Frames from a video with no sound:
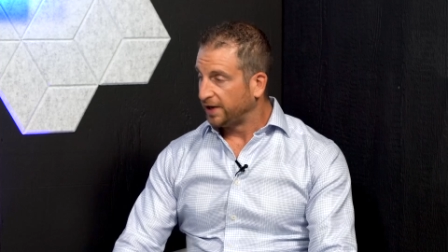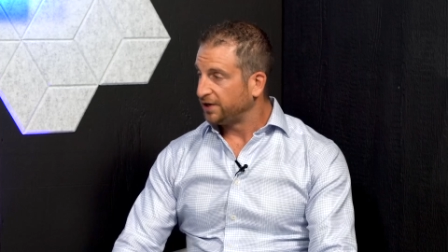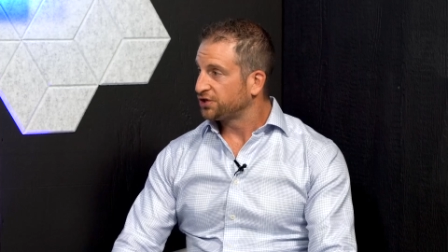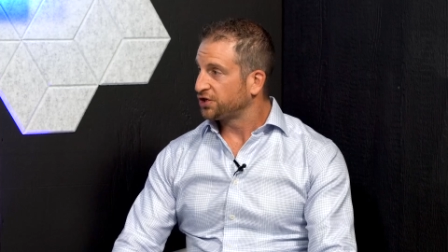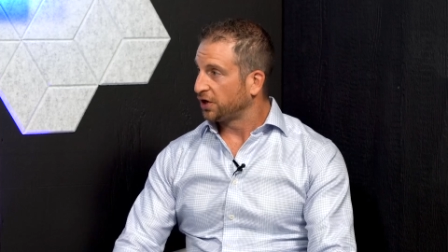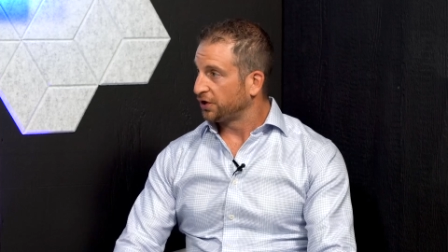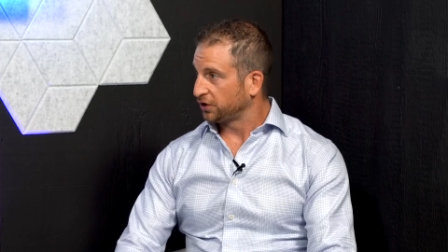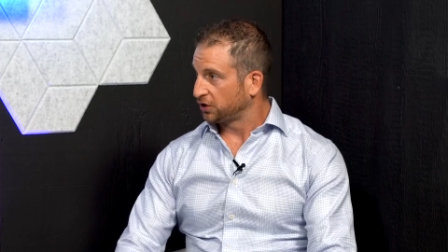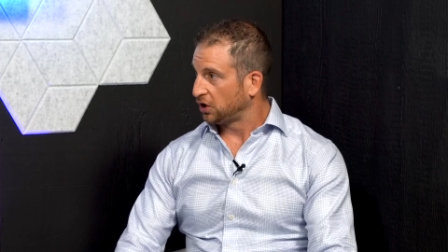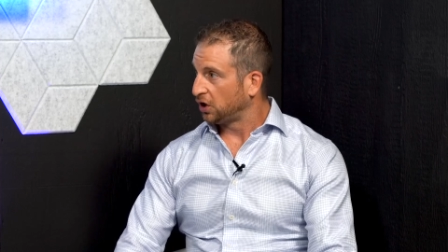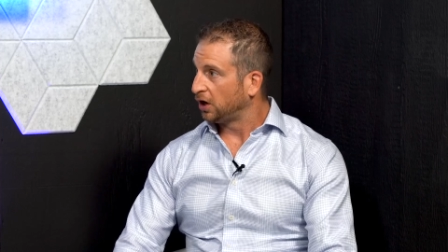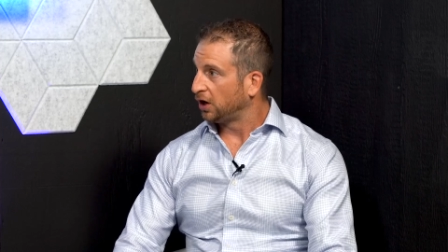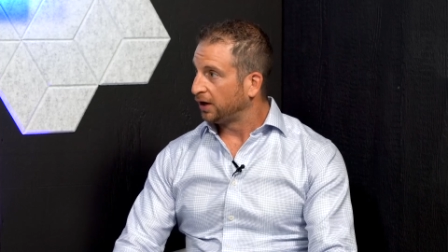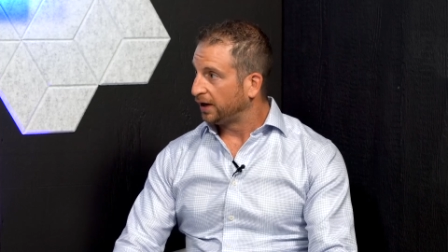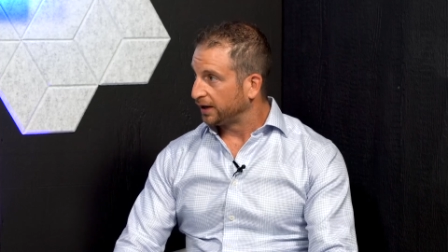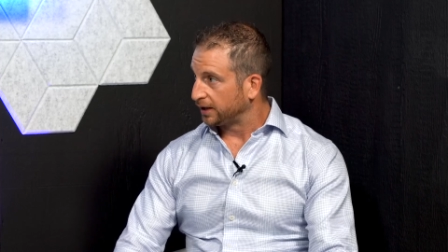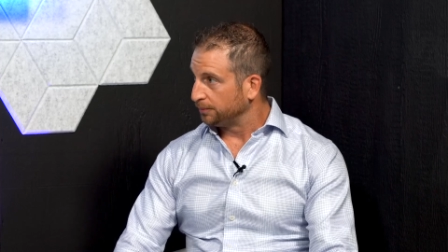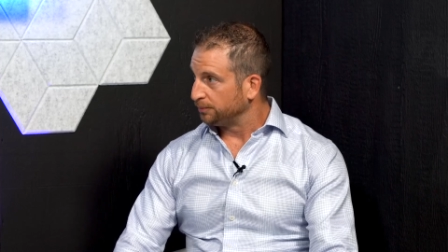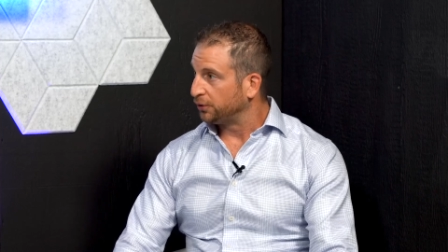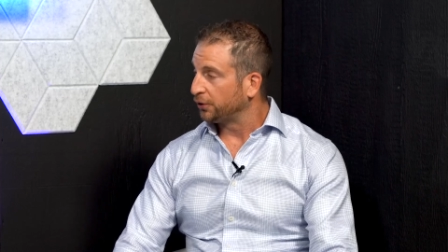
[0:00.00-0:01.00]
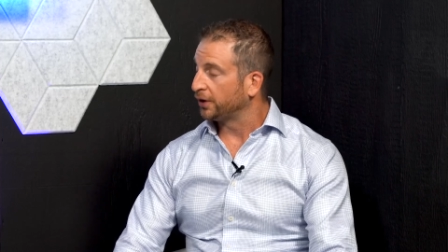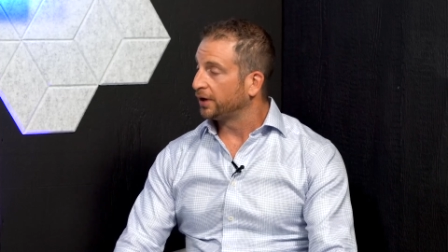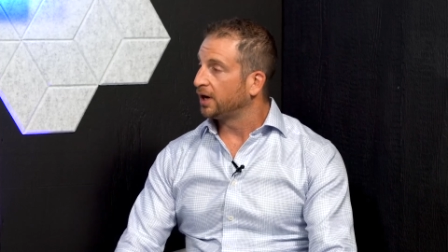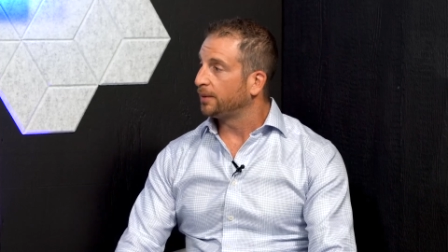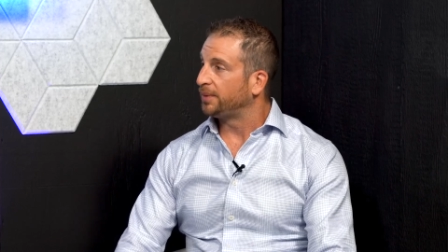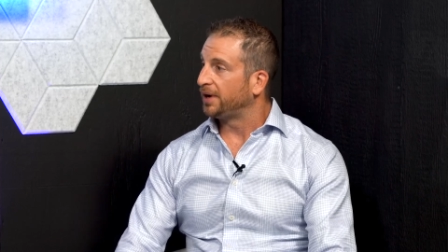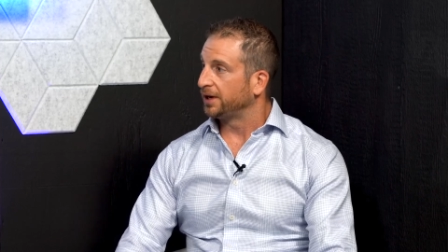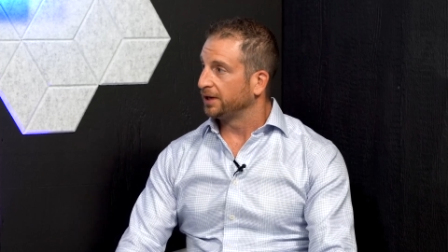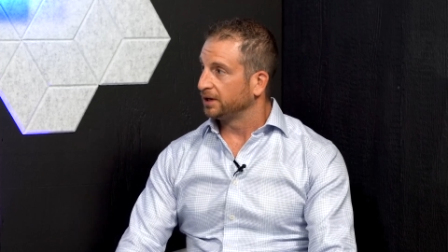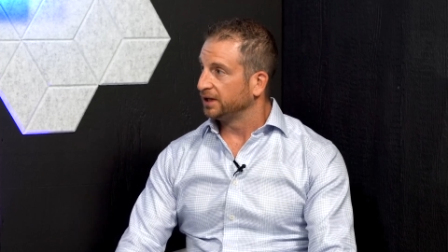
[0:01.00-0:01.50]
wrench on a car, I can put it
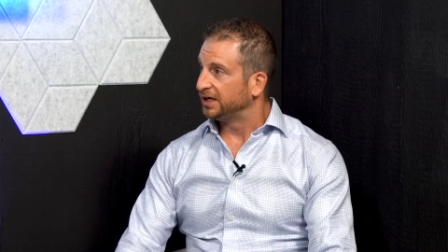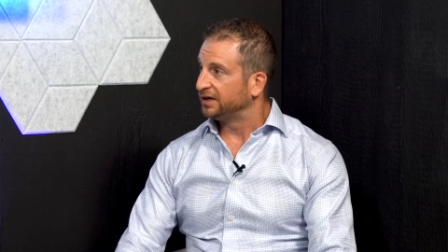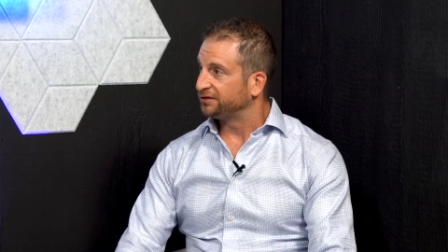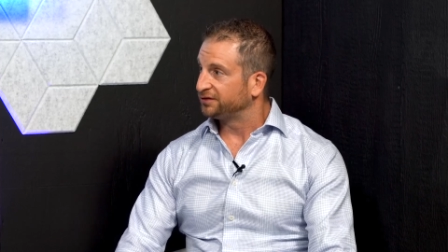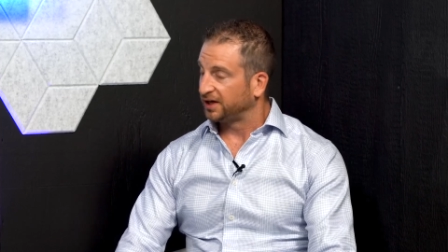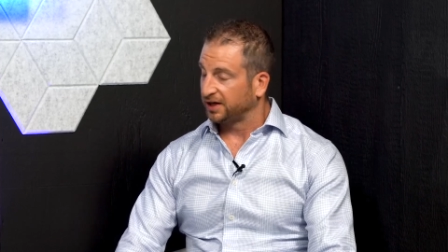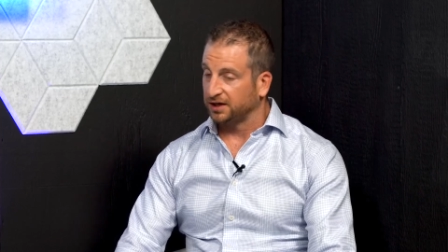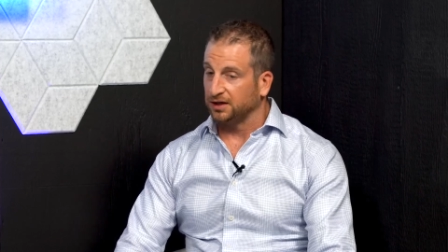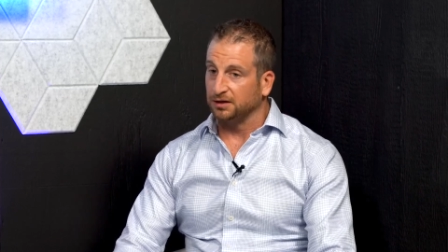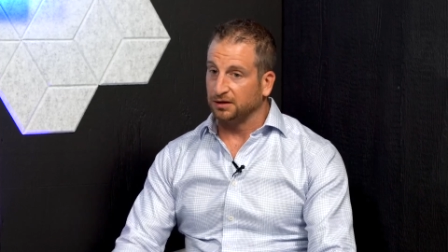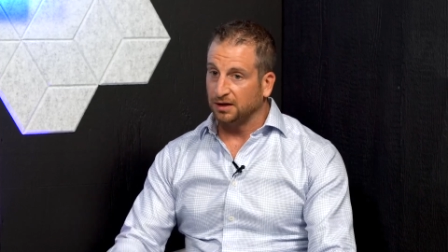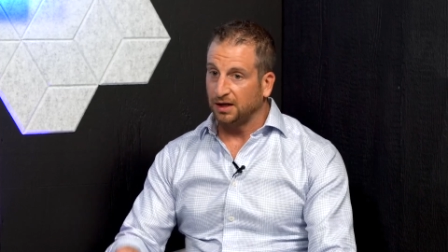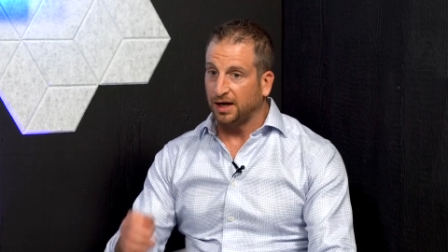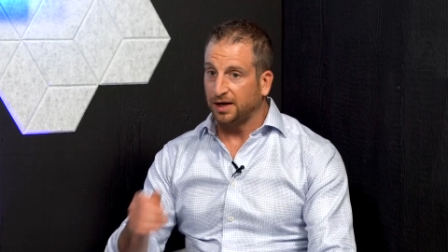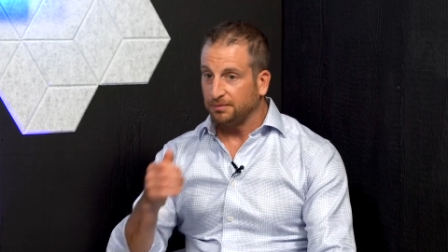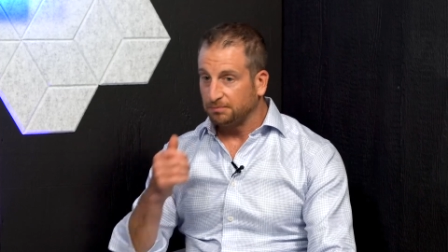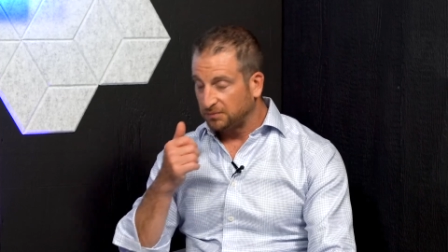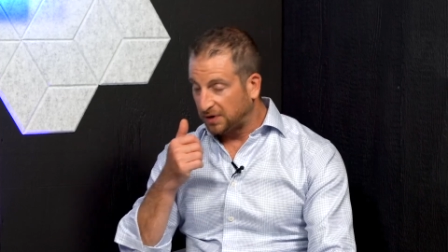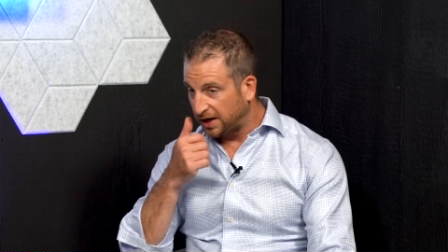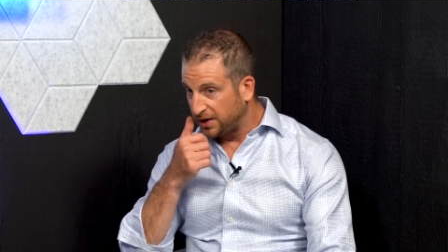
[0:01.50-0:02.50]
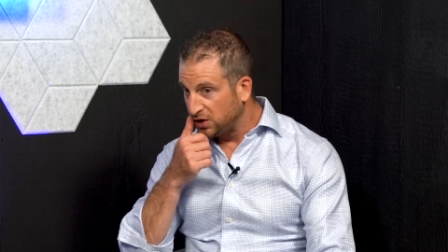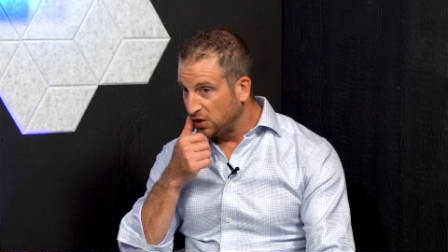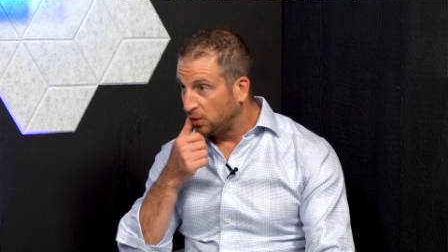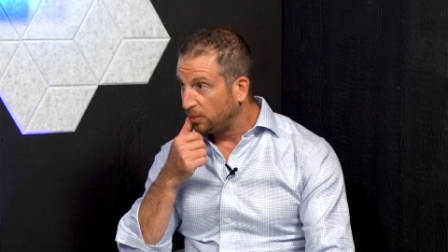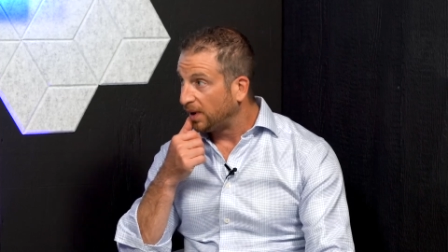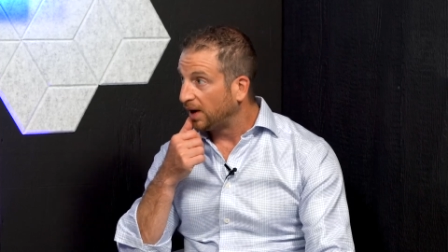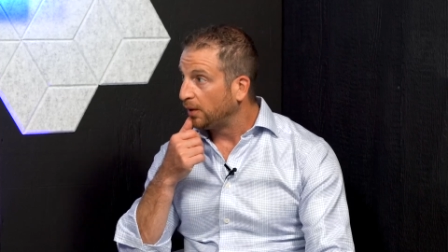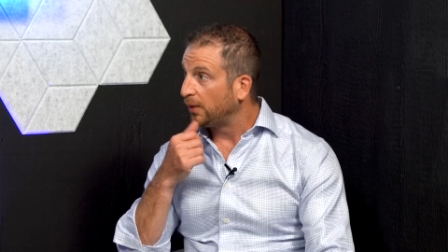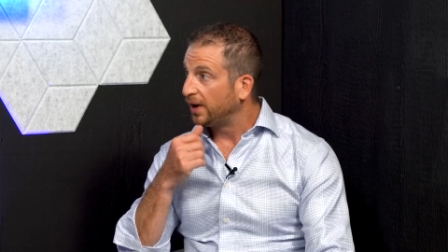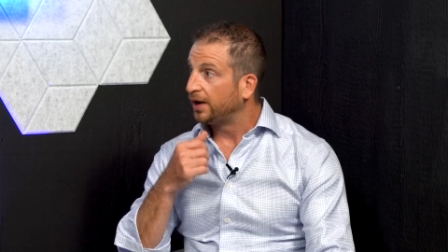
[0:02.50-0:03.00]
up on a lift, I
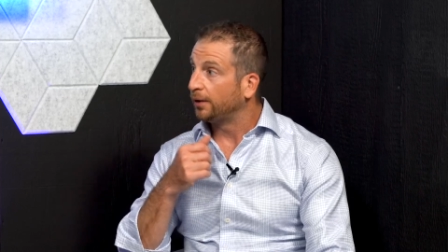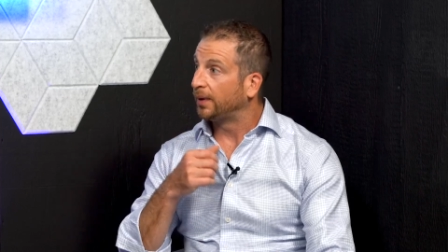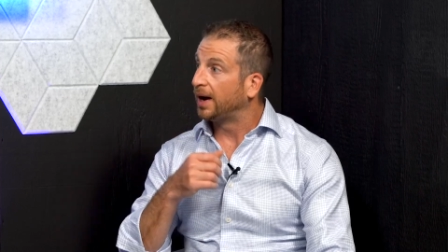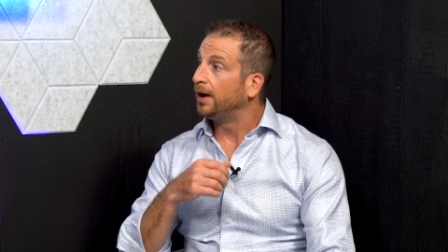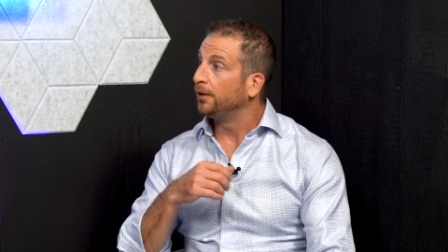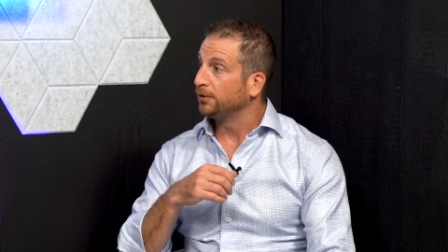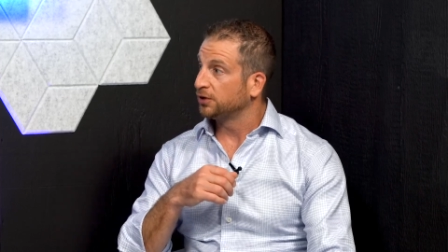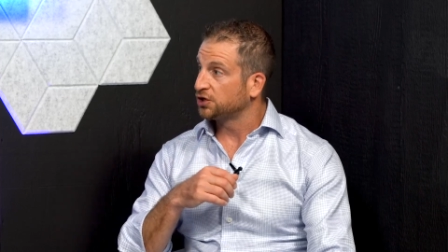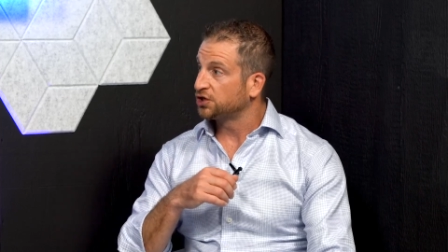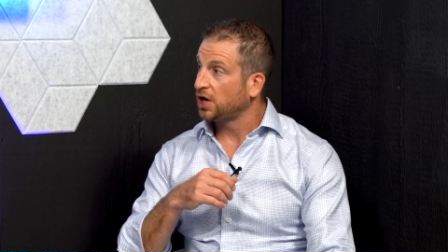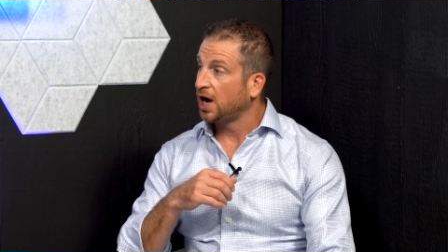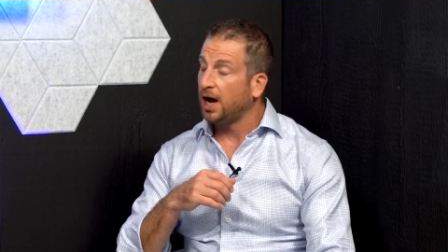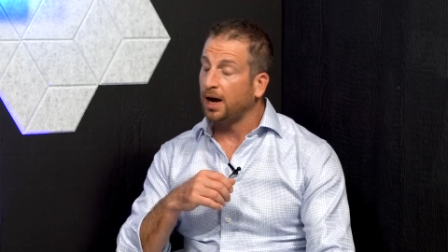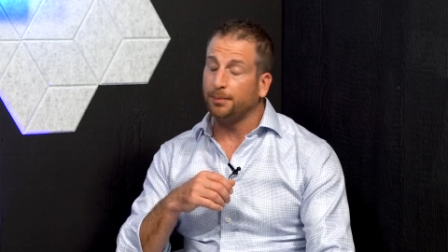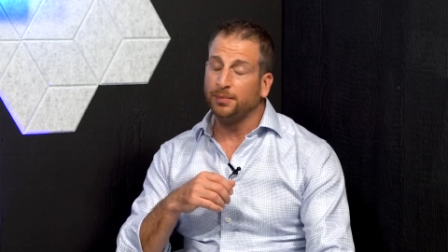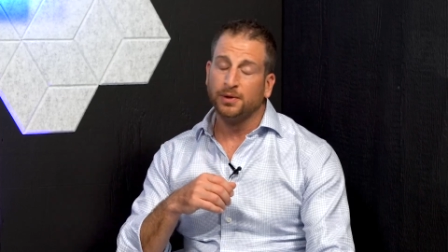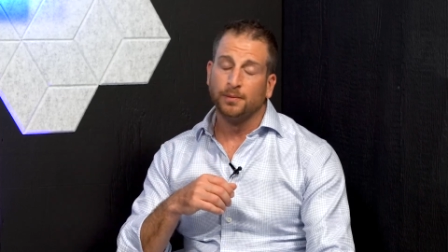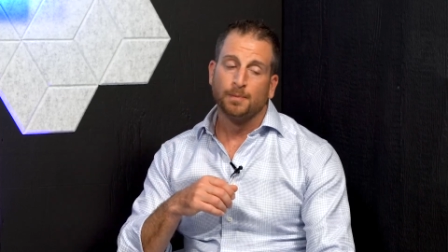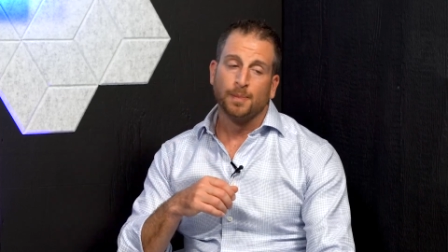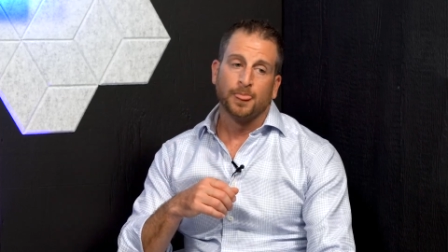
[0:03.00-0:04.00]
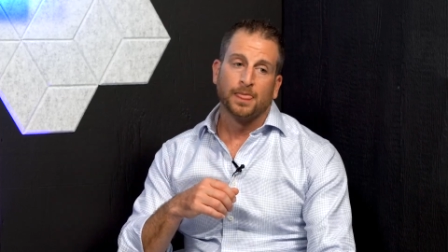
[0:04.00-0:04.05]
know my way around a shop.